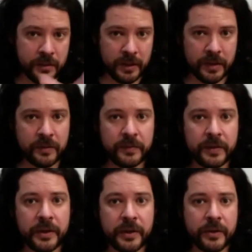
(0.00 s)
in the
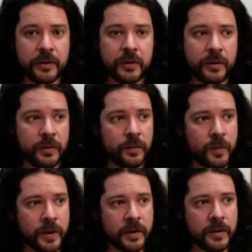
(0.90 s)
video
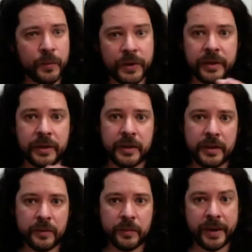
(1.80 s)
where
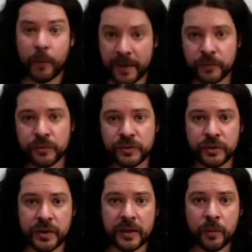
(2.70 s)
we, we went to
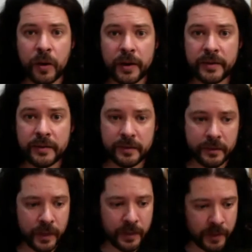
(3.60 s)
Ciudad Juárez,
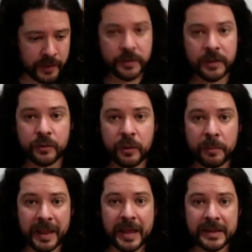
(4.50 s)
we went into a
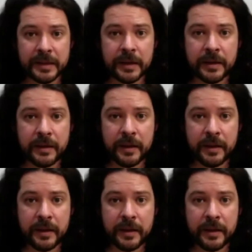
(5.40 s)
plaza,